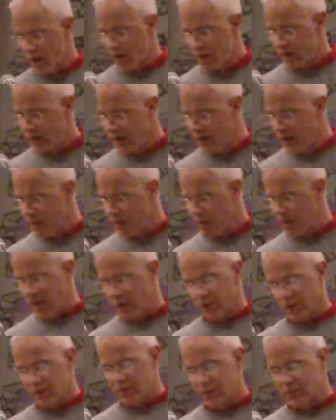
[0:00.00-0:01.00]
thought in an
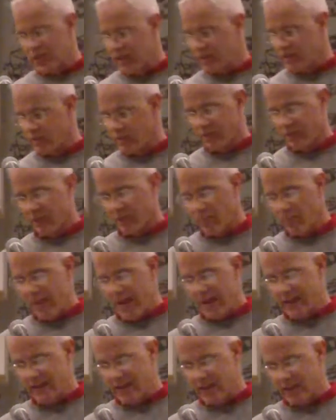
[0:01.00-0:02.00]
email he sent from
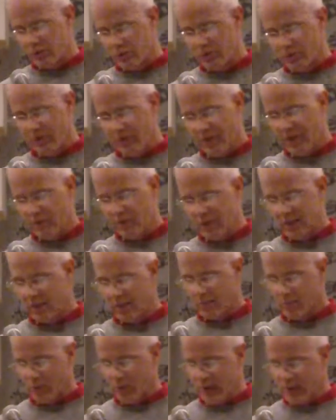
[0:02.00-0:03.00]
Baghdad to his family
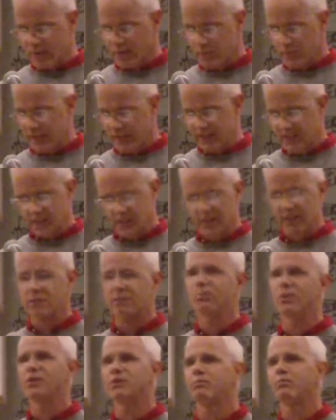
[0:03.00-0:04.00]
approximately
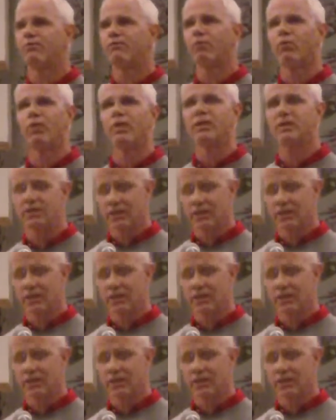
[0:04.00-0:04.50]
6 months before